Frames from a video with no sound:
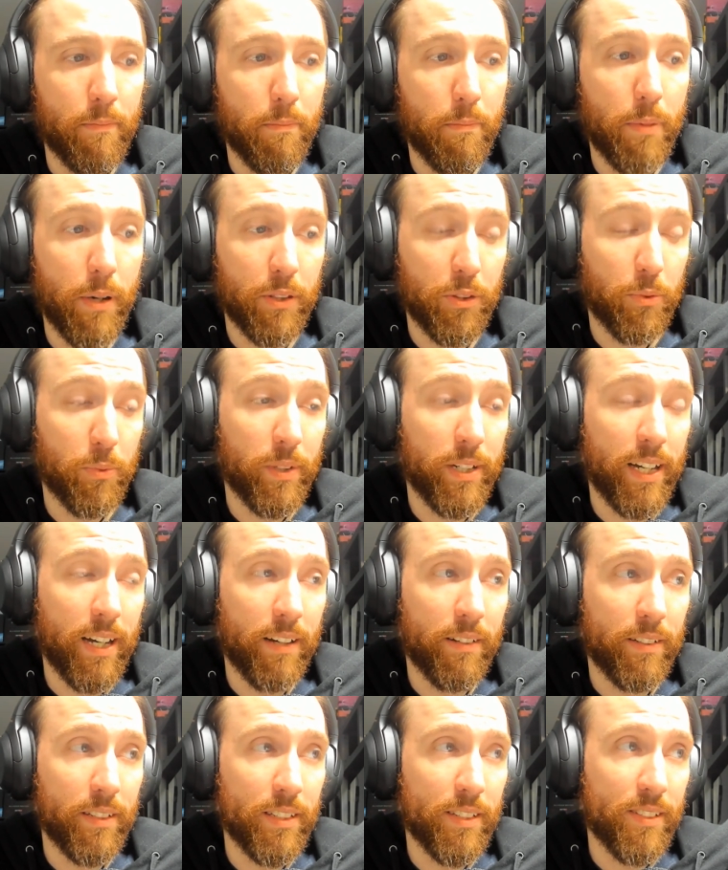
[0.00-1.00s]
But the
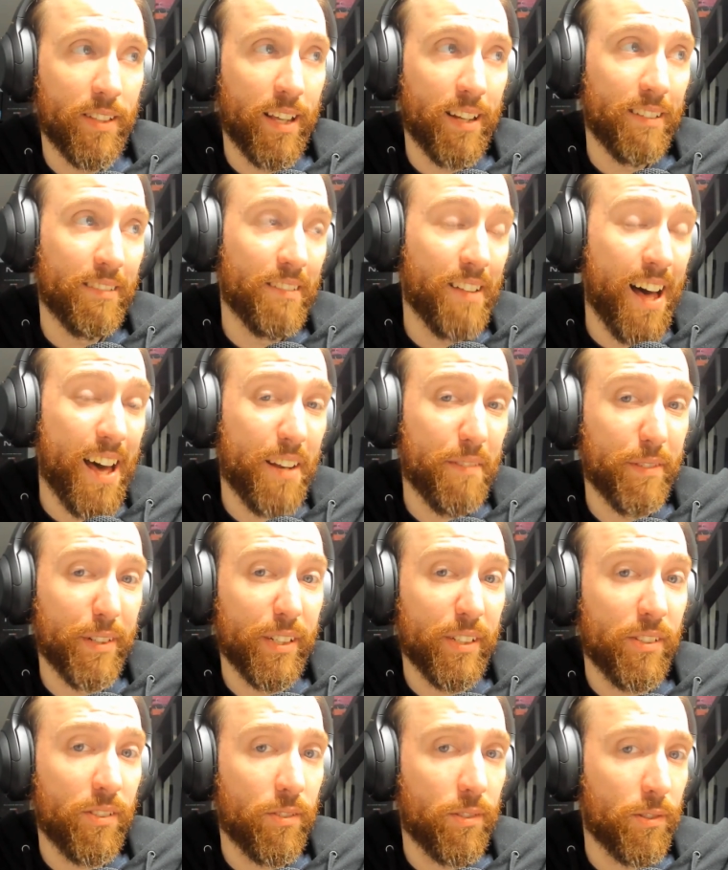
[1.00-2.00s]
reality is that a lot of
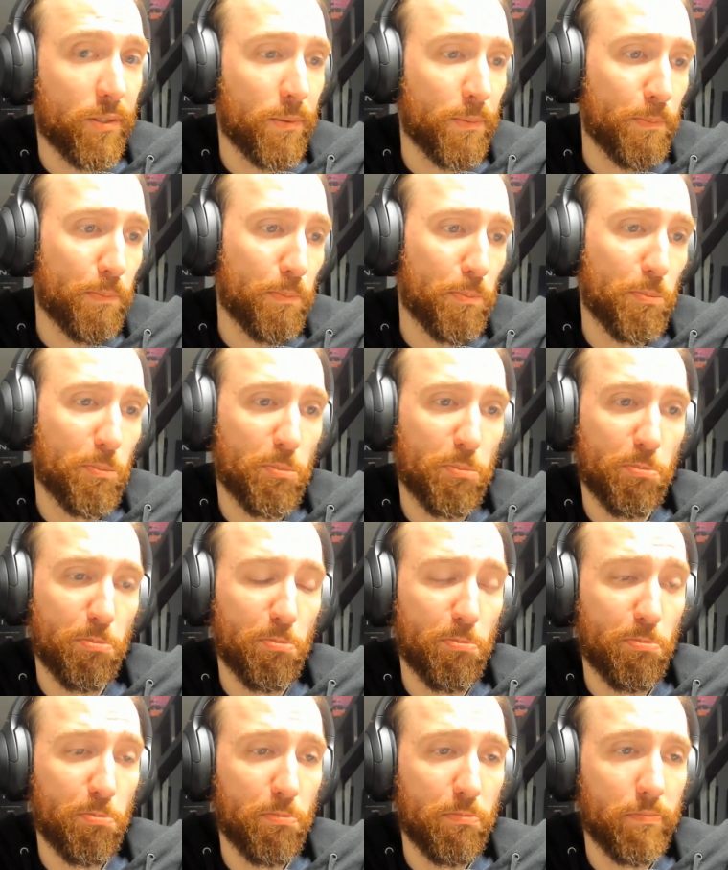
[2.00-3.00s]
us,
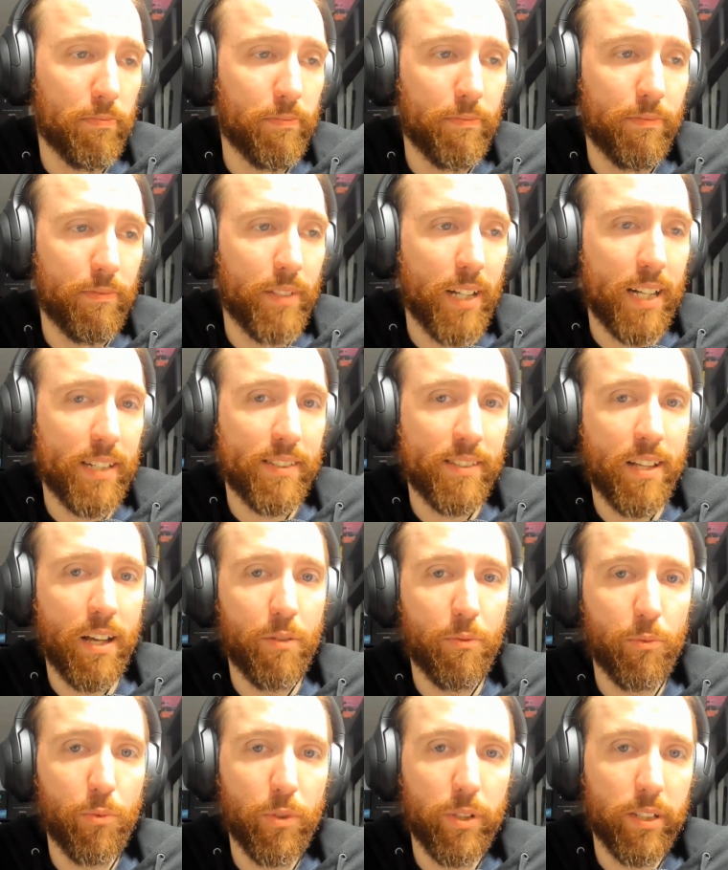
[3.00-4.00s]
that's
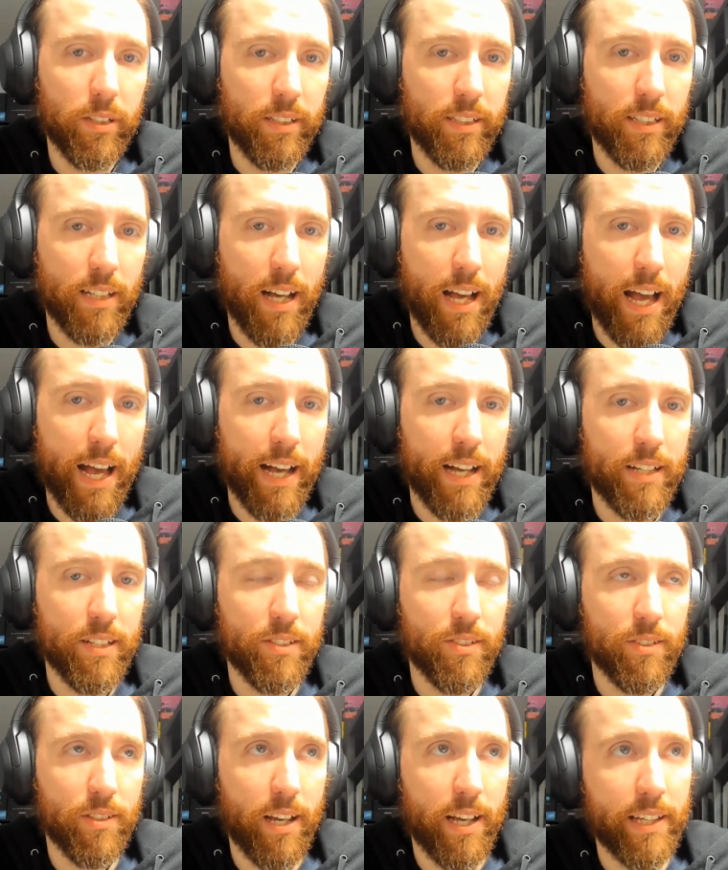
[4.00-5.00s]
not really
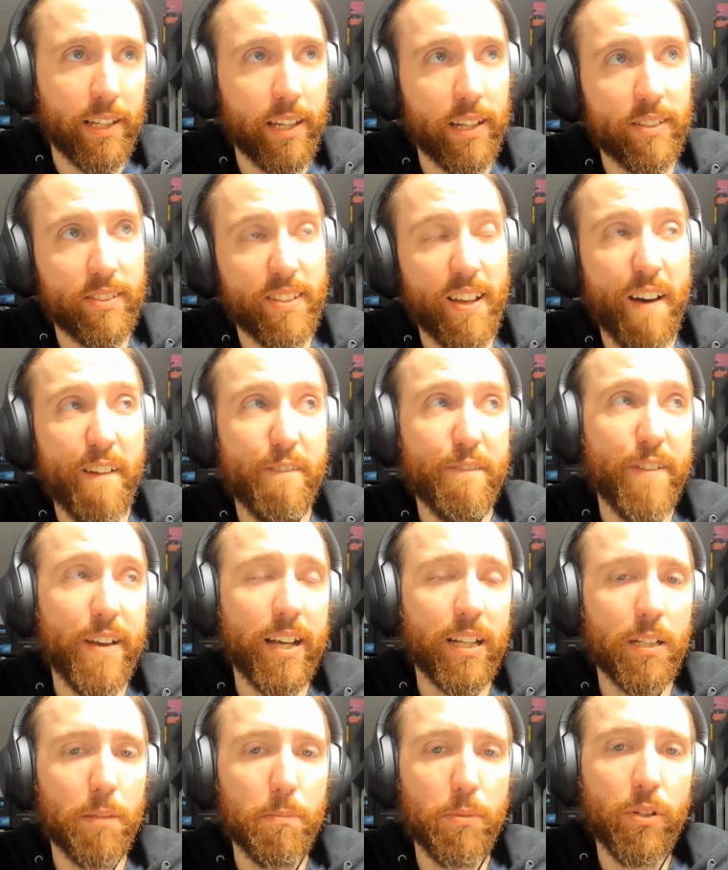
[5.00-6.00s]
as, I guess,
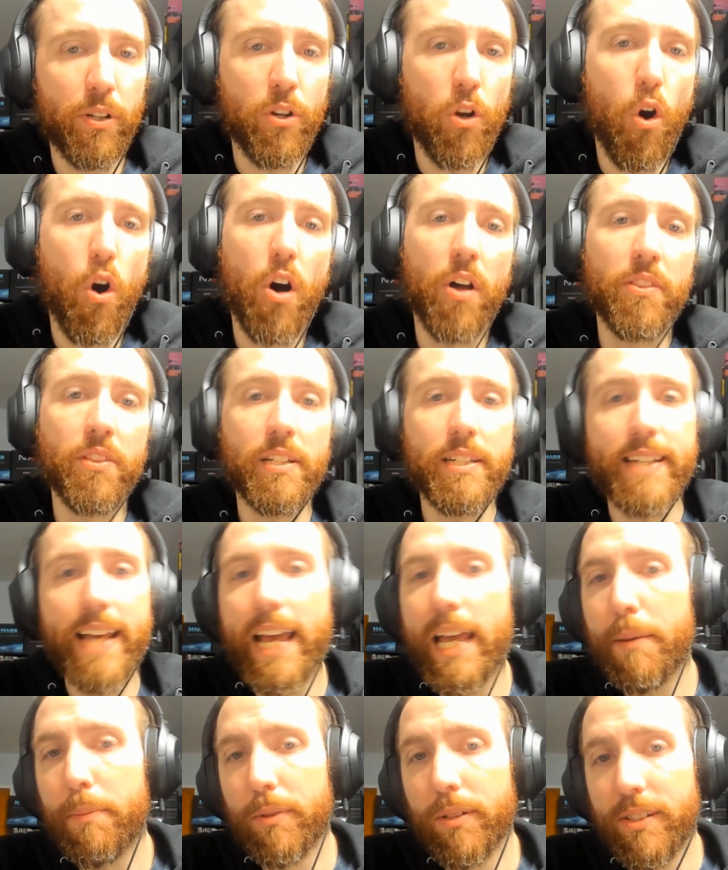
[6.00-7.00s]
available and on the
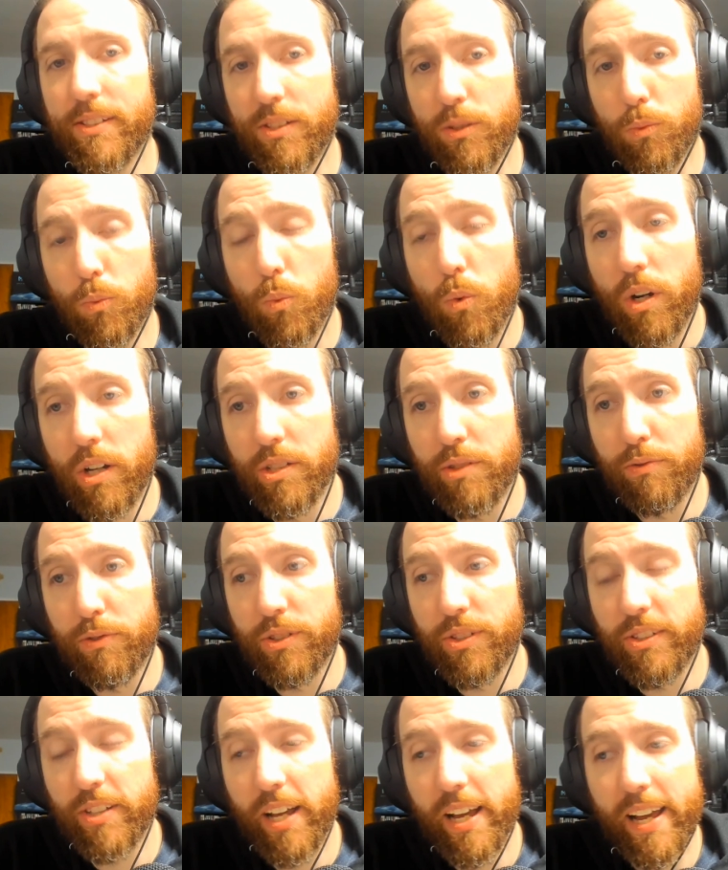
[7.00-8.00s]
table as it was
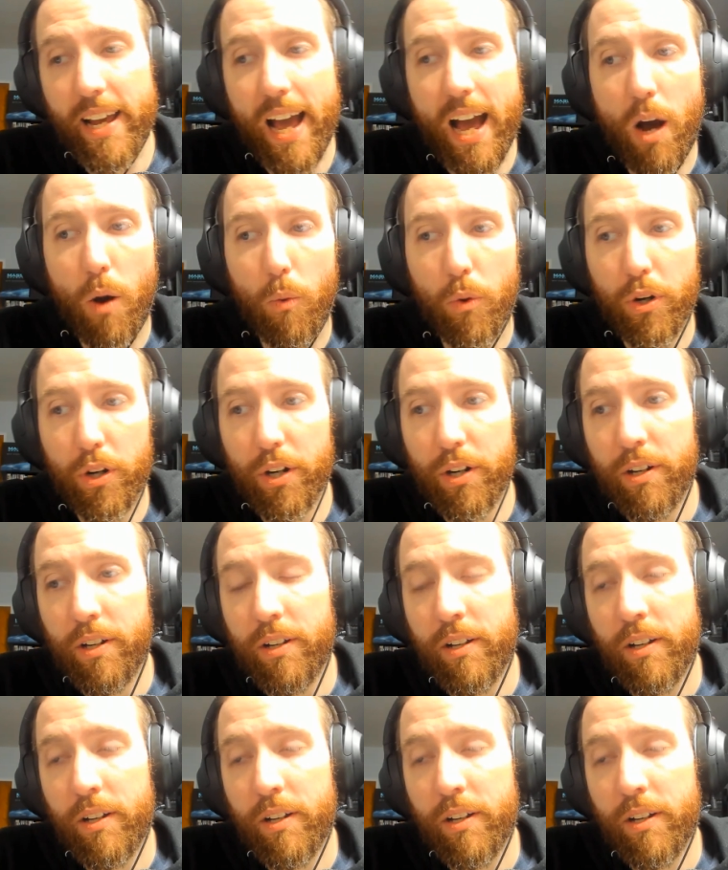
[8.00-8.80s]
for, say, our